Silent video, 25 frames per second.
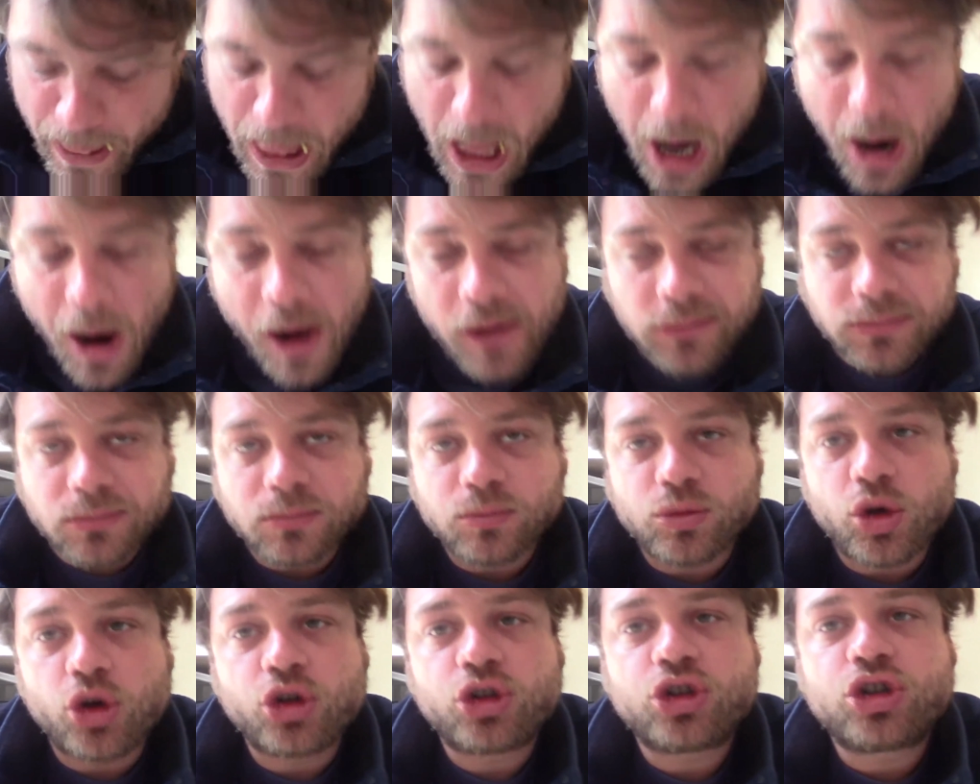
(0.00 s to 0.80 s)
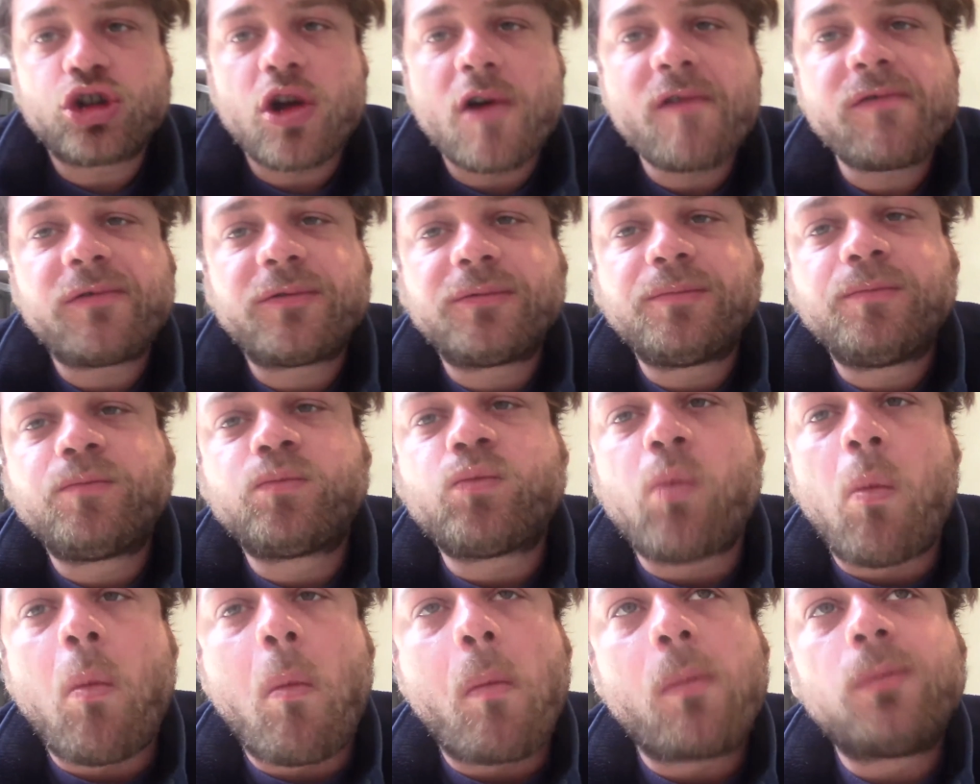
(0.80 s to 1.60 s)
and most of
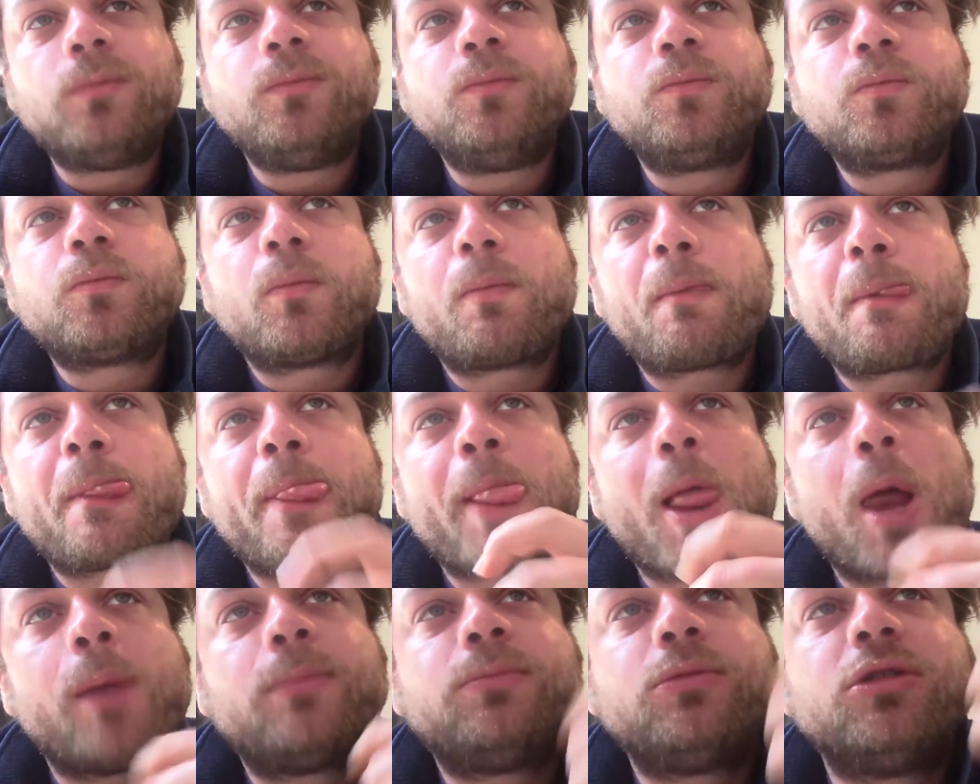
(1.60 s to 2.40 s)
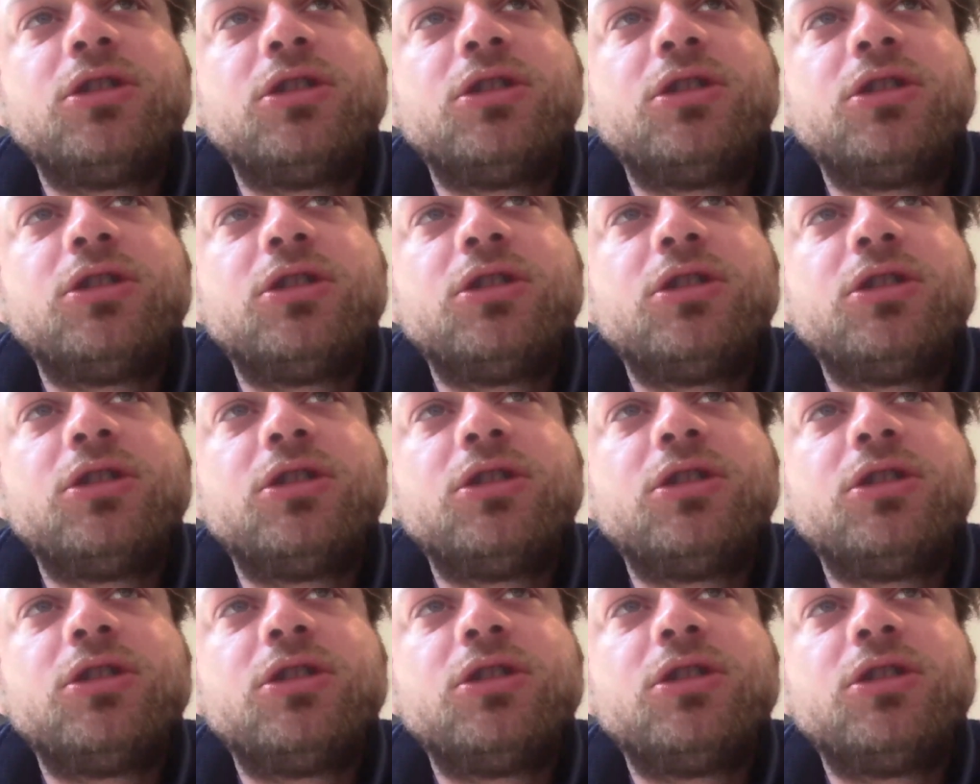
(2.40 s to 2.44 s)
the